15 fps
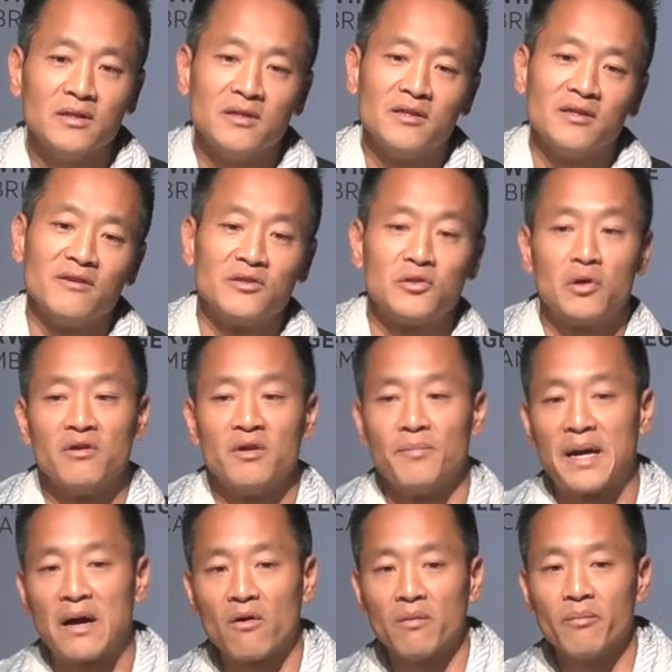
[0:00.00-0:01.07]
you know, the story of the
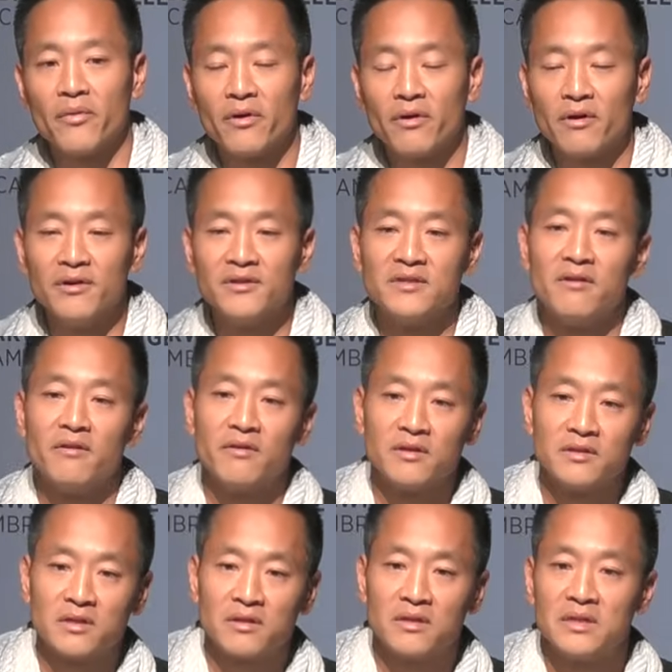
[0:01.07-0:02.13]
bower birds and other things
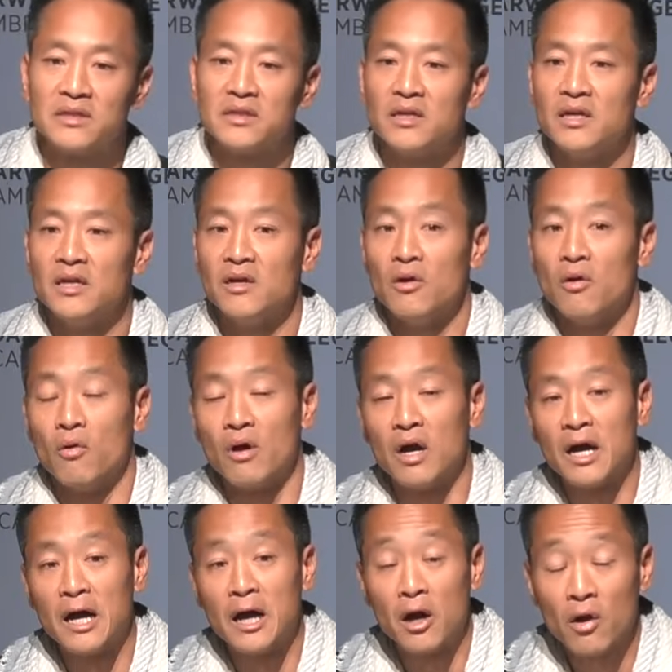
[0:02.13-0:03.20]
like this.
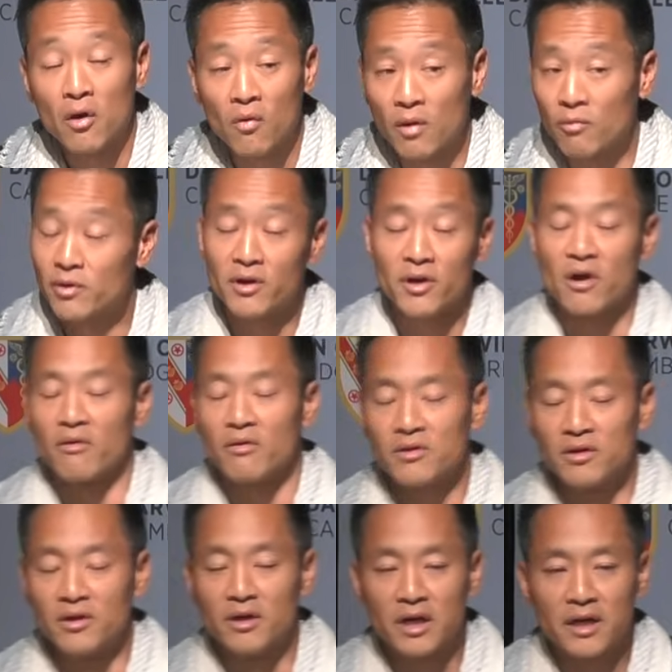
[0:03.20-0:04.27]
Uh, well, we don't know, you
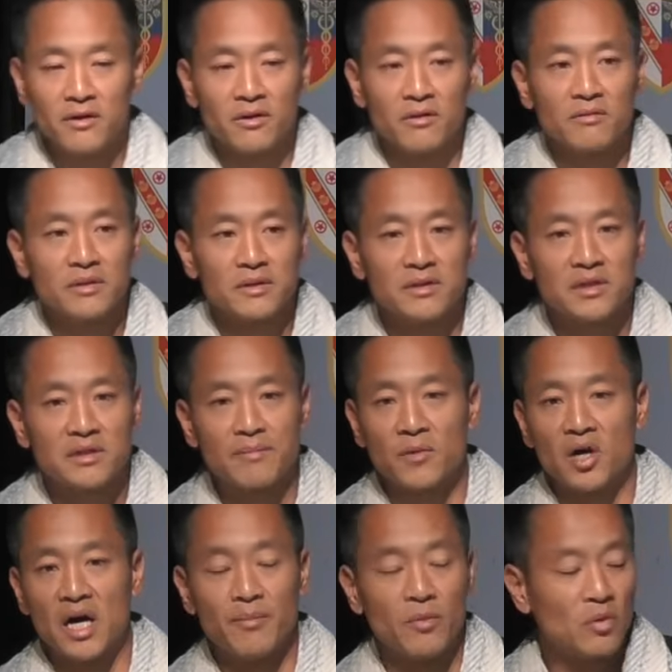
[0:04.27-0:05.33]
know, I don't know. It's some
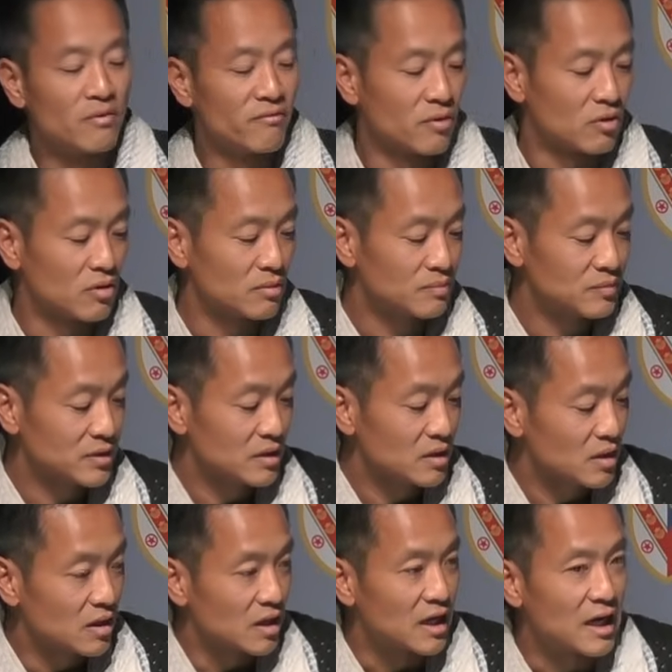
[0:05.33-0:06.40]
combo of it all.
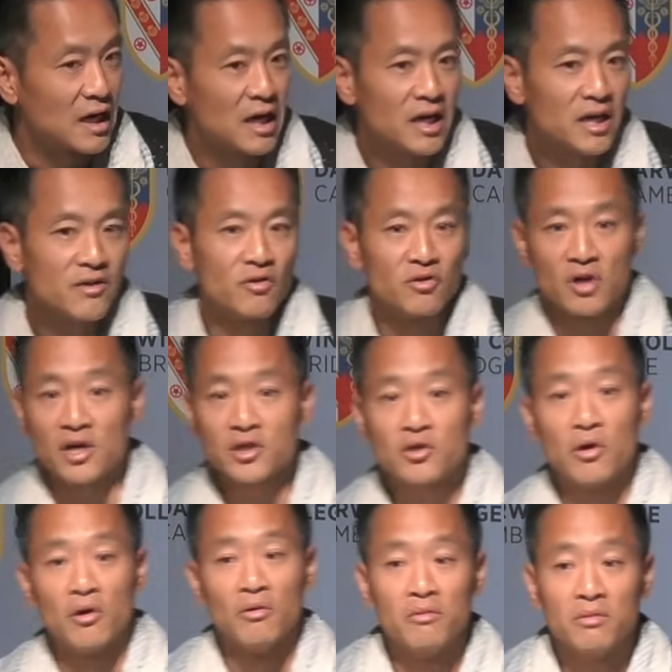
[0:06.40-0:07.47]
Uh, there's
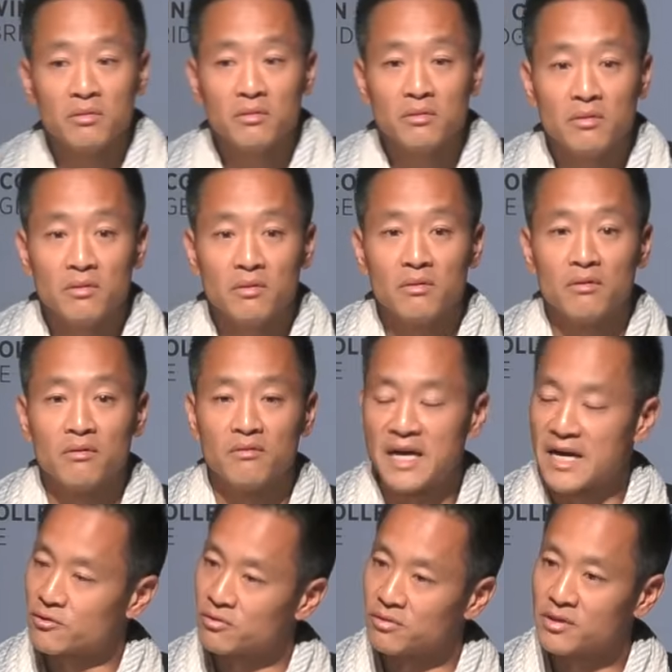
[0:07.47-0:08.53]
also
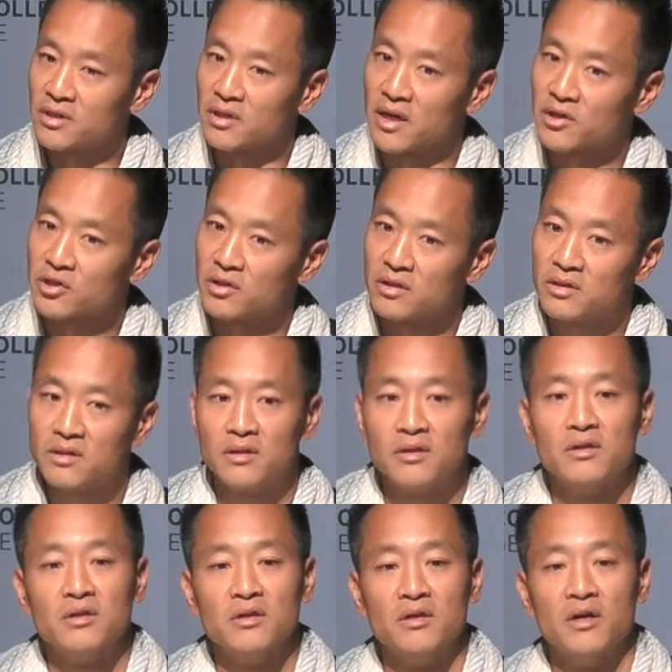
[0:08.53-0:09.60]
natural selection,
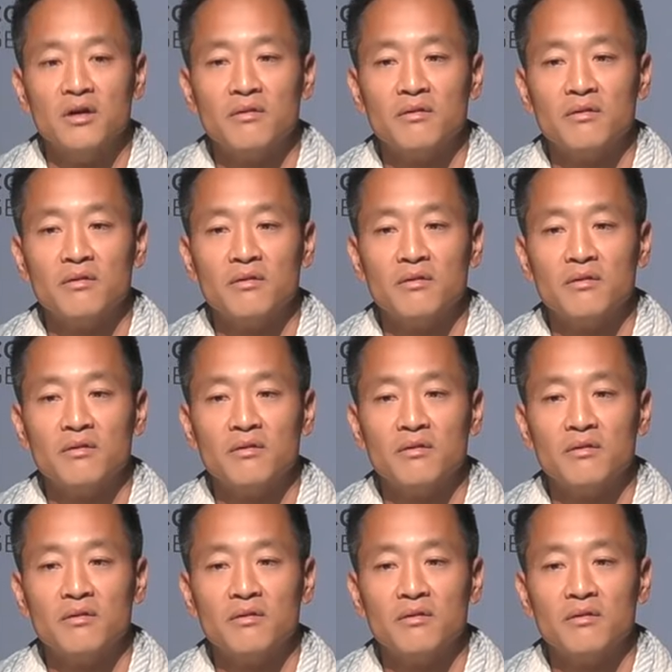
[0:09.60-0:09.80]
you know,